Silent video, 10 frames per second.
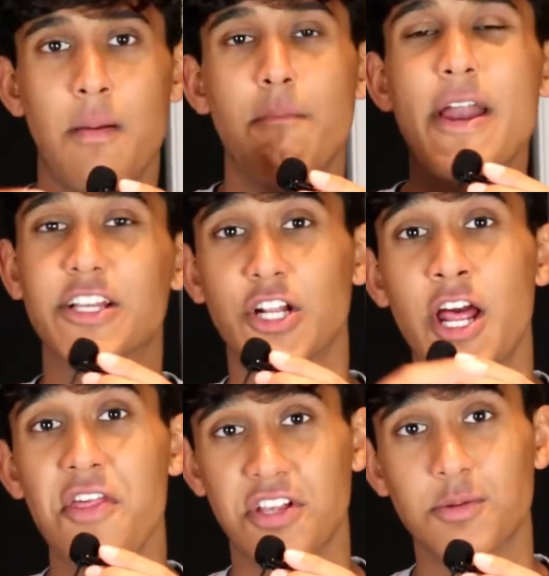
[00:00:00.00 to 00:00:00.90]
Make sure to
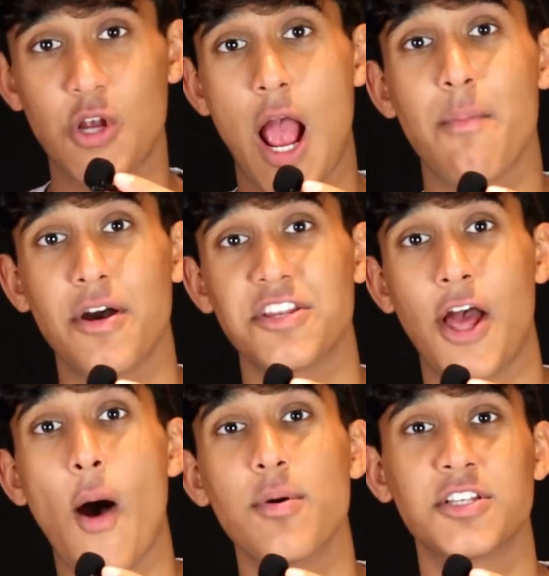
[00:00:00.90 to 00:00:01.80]
hit the subscribe button to
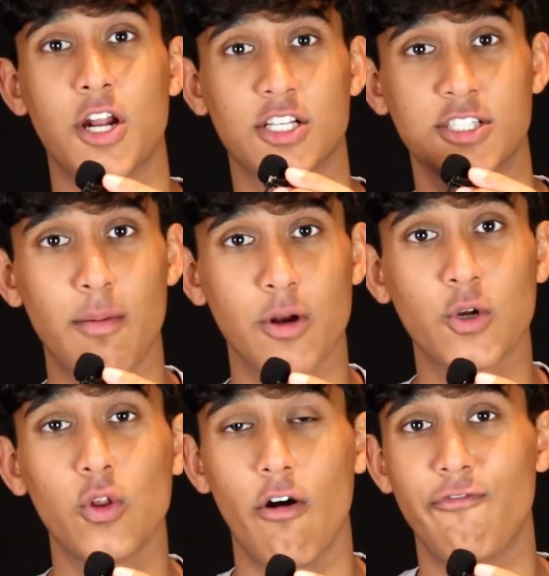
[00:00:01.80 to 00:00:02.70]
help us hit our summer
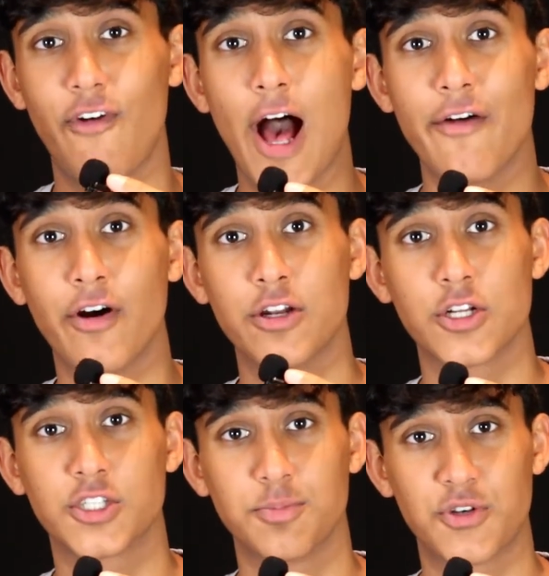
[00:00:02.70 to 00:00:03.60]
goal of
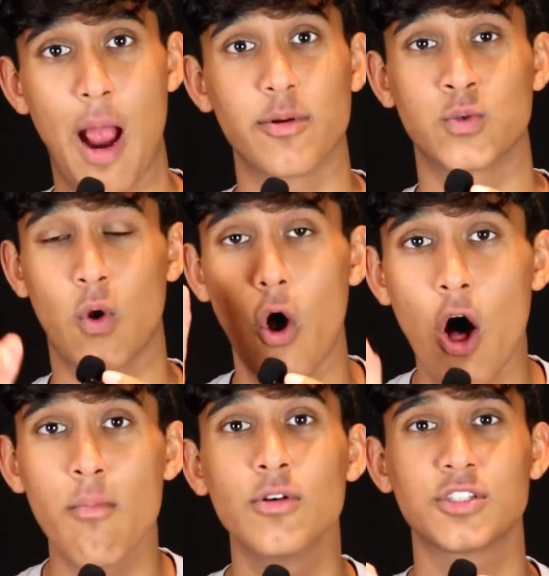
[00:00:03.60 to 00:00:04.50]
500 subscribers. We're
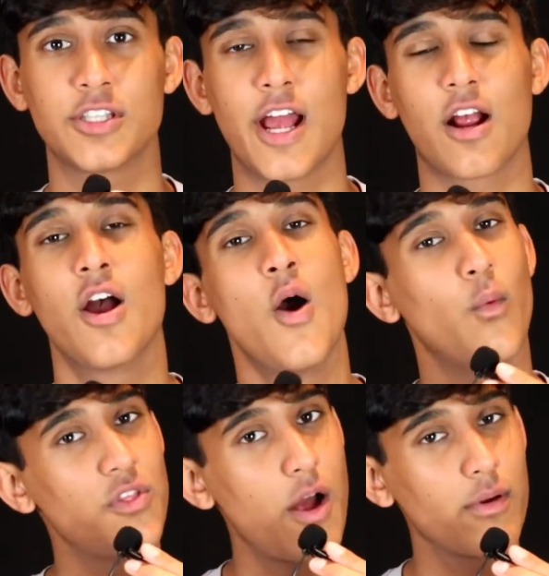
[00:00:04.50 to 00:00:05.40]
almost there.
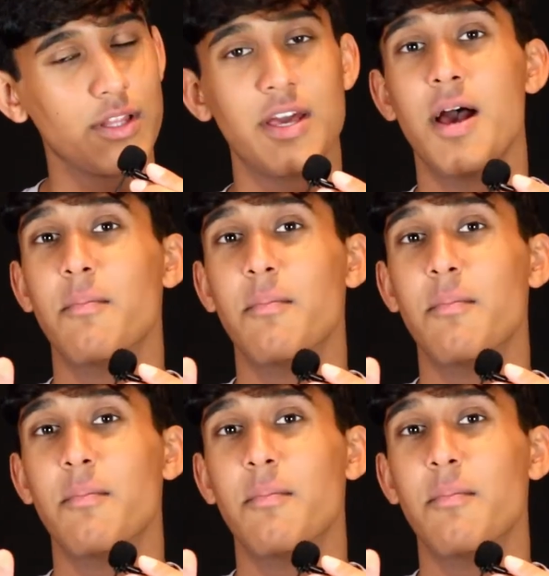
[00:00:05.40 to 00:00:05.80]
Well, not really.